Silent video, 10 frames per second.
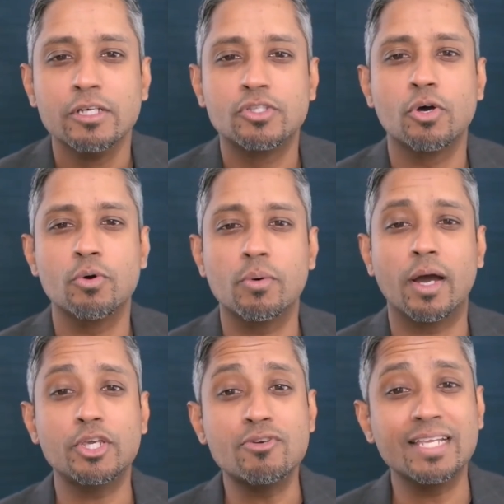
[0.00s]
So
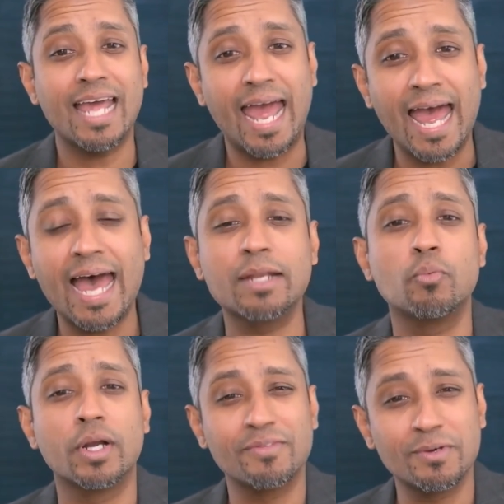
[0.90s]
you can add
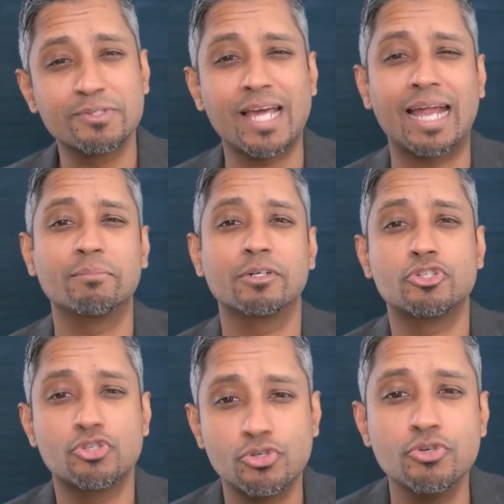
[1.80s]
one of those
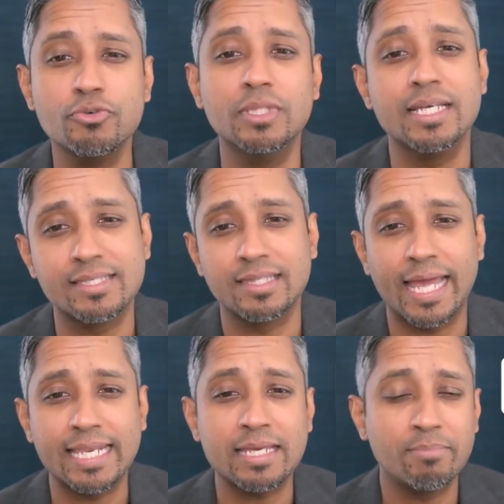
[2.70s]
timers to this
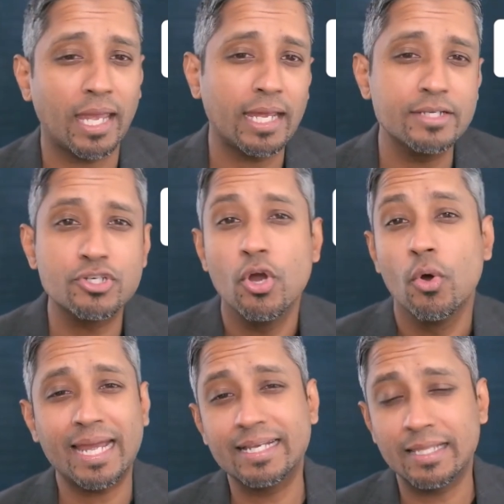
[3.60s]
landing page.
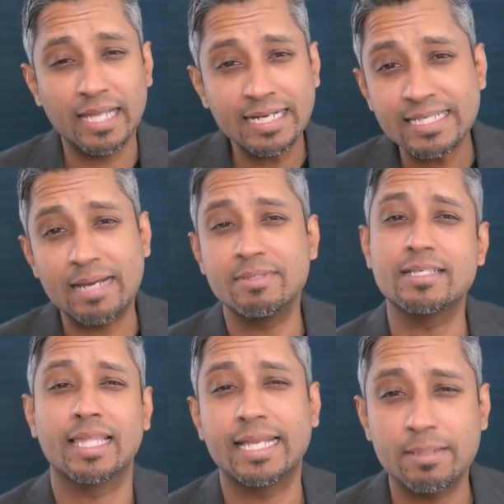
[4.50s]
And a lot of times
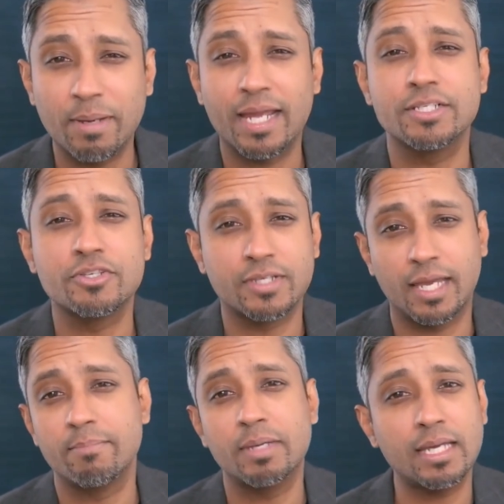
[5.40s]
these landing pages
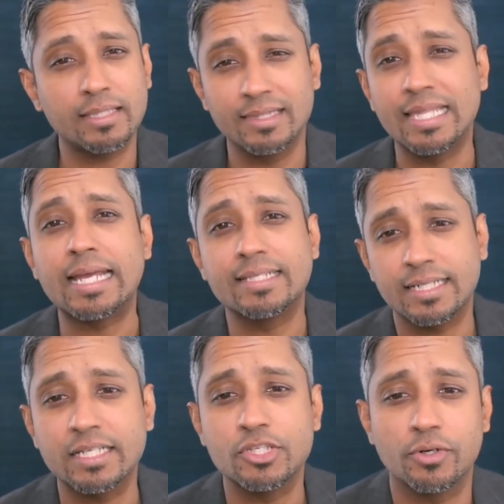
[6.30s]
can be linked
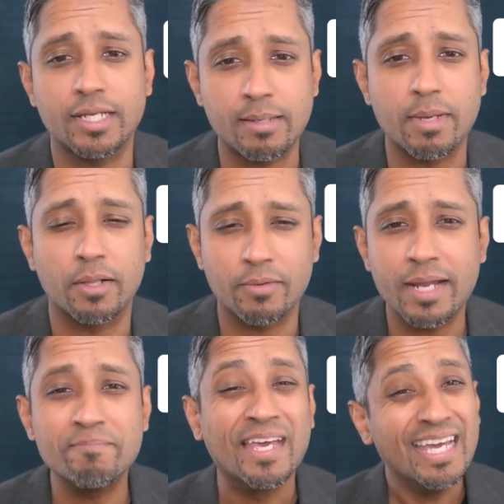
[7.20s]
in your email,
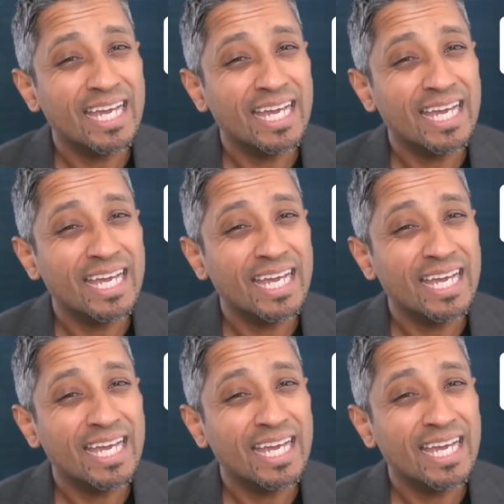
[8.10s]
right?